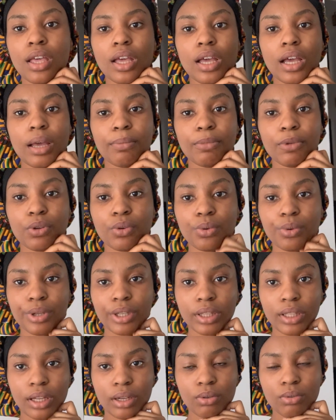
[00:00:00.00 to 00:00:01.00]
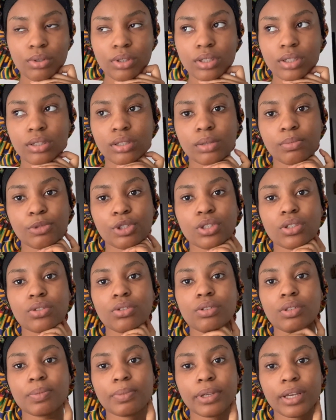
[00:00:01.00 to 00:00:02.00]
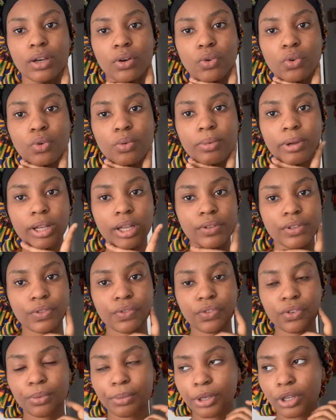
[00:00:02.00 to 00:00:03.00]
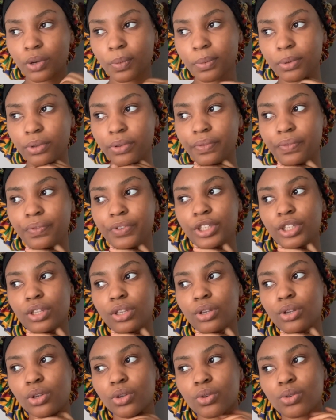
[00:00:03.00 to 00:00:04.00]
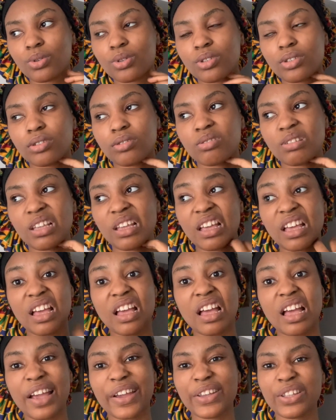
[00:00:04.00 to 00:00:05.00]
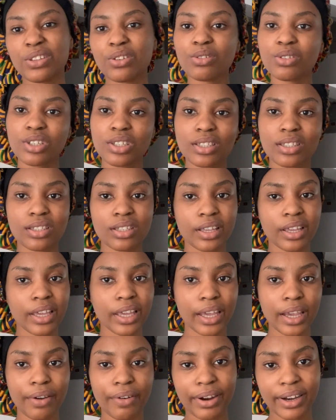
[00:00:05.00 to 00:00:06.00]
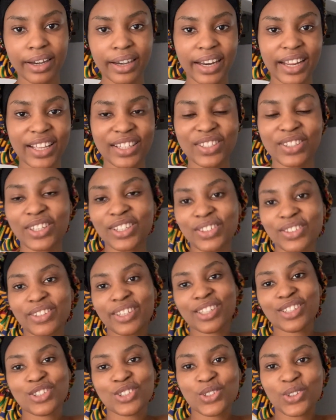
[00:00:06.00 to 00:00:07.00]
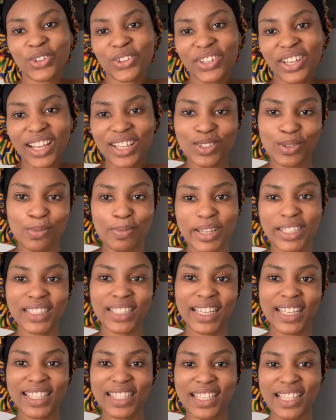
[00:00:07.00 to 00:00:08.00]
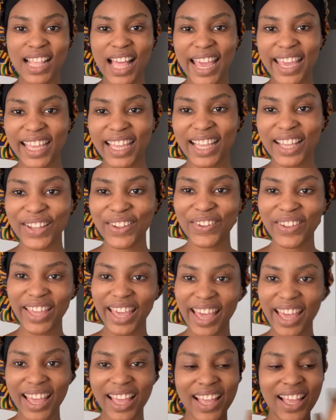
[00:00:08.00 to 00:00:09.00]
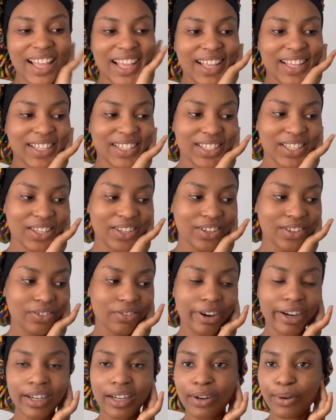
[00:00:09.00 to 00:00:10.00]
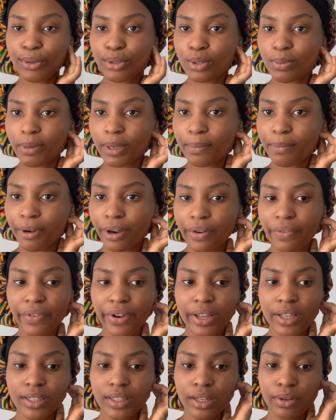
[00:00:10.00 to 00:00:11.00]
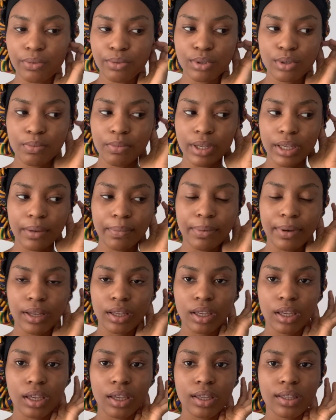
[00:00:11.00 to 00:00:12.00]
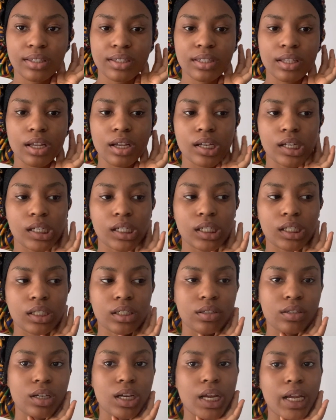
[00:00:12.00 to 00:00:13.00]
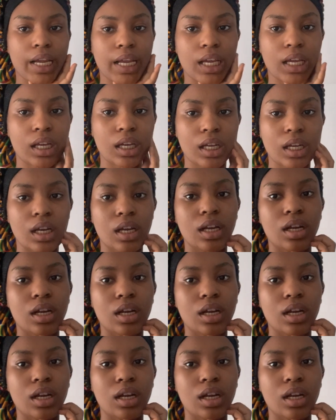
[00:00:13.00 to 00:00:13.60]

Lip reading: I'm not going out. I'm just going to be at home. I have to film a couple of videos and just here and there. So I just need to show you guys what my day is like. Okay. So right now I want to make breakfast. I want to make pancakes and egg.